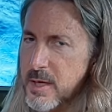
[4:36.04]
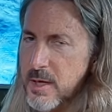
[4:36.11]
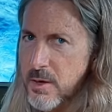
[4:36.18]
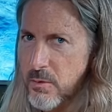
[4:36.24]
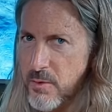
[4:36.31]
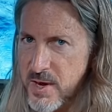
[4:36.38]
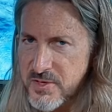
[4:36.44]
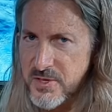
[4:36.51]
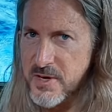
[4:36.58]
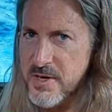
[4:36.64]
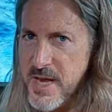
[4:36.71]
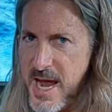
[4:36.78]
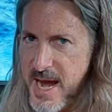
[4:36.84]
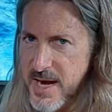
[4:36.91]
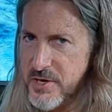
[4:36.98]
waste a
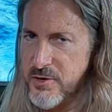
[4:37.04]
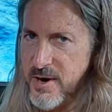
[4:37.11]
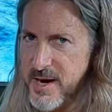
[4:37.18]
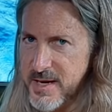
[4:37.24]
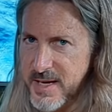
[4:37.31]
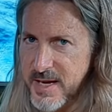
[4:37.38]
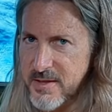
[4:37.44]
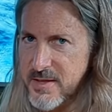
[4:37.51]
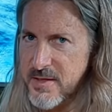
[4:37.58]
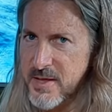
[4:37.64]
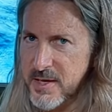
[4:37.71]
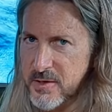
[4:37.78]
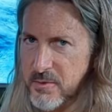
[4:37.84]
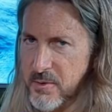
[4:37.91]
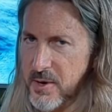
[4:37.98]
day trying to get the thing
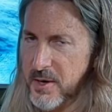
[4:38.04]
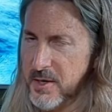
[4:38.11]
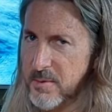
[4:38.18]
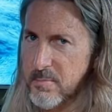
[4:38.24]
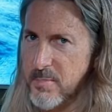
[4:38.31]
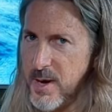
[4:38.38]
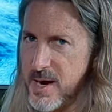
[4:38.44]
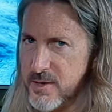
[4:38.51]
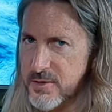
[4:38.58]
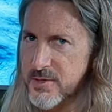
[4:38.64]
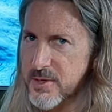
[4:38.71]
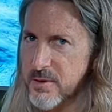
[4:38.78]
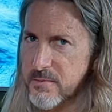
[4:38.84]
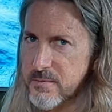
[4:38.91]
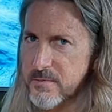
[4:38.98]
to work. Buy
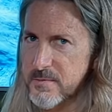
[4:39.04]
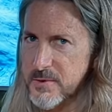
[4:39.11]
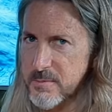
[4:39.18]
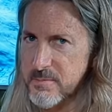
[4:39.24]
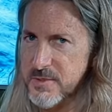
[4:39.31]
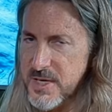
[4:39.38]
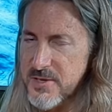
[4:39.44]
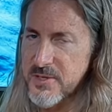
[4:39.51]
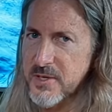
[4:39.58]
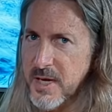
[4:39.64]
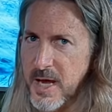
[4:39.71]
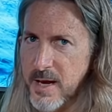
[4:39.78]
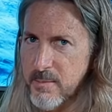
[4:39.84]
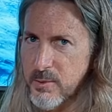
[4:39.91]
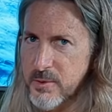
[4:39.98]
yourself some decent
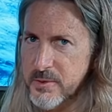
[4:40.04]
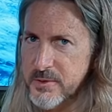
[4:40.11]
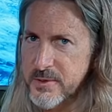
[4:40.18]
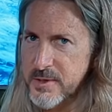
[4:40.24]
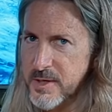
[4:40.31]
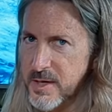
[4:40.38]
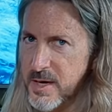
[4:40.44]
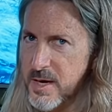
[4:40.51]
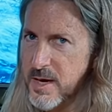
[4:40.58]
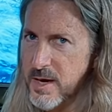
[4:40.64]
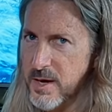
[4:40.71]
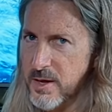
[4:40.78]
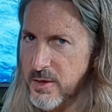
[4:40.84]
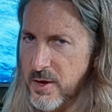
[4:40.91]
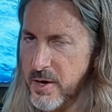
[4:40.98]
cables
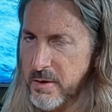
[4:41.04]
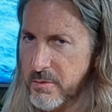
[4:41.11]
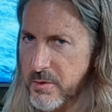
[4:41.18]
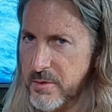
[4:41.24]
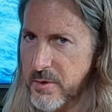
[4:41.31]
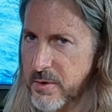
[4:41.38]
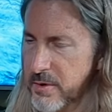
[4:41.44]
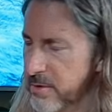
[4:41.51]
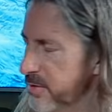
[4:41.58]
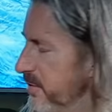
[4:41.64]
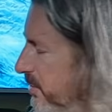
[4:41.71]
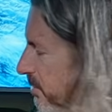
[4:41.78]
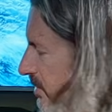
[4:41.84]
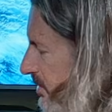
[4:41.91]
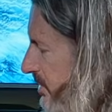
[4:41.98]
along with your new
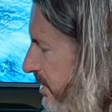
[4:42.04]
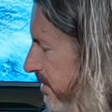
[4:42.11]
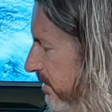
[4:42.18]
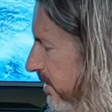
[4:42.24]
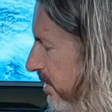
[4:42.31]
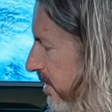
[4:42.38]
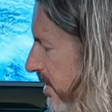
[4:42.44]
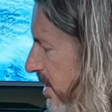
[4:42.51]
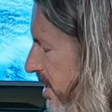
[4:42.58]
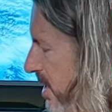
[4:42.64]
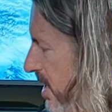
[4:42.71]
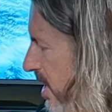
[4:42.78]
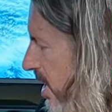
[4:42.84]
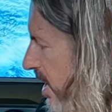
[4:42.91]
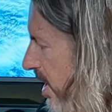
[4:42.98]
receiver.
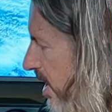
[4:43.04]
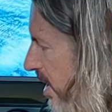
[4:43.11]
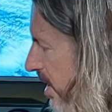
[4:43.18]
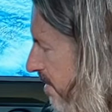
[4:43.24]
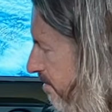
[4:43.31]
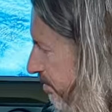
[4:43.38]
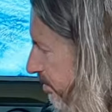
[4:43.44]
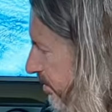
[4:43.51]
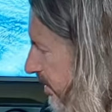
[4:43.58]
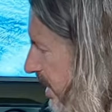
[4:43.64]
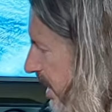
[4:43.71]
And